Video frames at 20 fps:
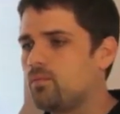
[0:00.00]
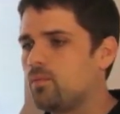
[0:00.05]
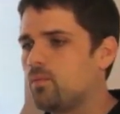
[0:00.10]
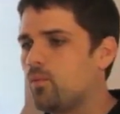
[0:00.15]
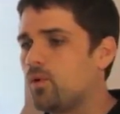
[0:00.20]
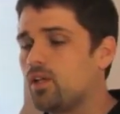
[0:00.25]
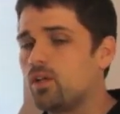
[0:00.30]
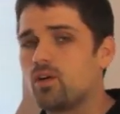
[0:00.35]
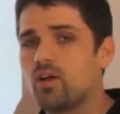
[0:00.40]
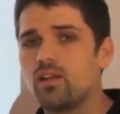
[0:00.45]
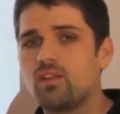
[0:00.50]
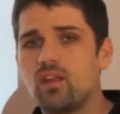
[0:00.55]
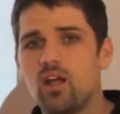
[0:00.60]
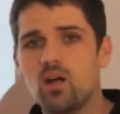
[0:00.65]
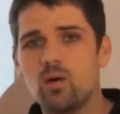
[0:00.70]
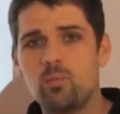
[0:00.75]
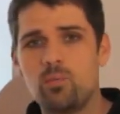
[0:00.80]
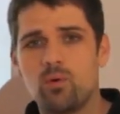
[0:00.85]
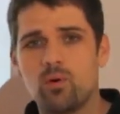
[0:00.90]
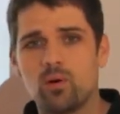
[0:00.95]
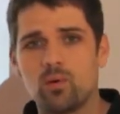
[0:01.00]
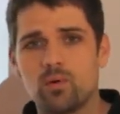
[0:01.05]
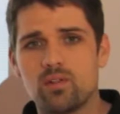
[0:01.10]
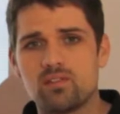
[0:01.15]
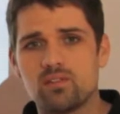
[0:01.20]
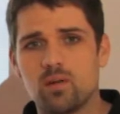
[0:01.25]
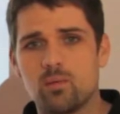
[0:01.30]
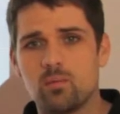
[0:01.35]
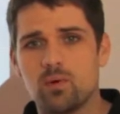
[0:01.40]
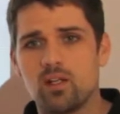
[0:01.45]
when you're at the airport with
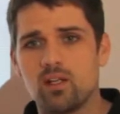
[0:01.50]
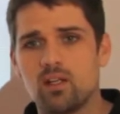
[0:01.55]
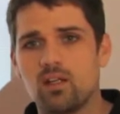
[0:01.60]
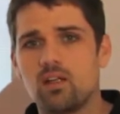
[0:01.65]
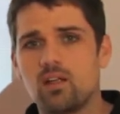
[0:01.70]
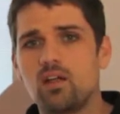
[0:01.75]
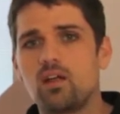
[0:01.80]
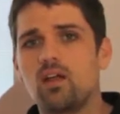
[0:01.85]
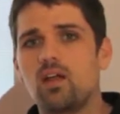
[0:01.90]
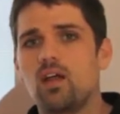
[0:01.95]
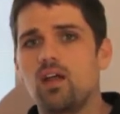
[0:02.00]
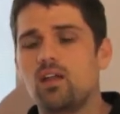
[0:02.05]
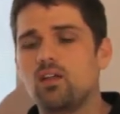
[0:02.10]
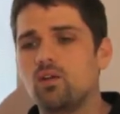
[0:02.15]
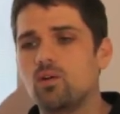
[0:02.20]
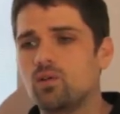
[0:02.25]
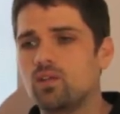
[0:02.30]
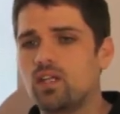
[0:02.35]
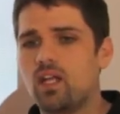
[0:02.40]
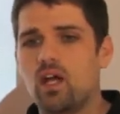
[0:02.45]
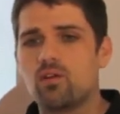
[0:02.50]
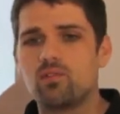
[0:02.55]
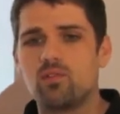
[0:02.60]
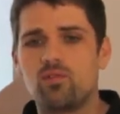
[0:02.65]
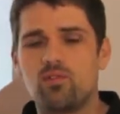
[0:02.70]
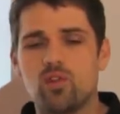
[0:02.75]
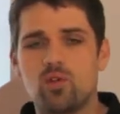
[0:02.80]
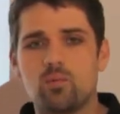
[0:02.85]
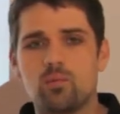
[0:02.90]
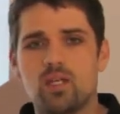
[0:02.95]
somebody and you only have a
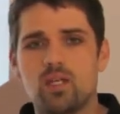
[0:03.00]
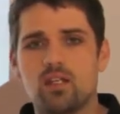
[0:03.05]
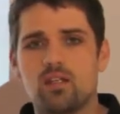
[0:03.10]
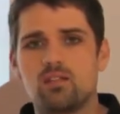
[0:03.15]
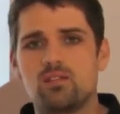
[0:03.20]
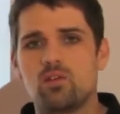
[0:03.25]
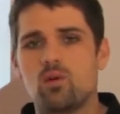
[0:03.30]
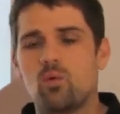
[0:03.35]
few minutes.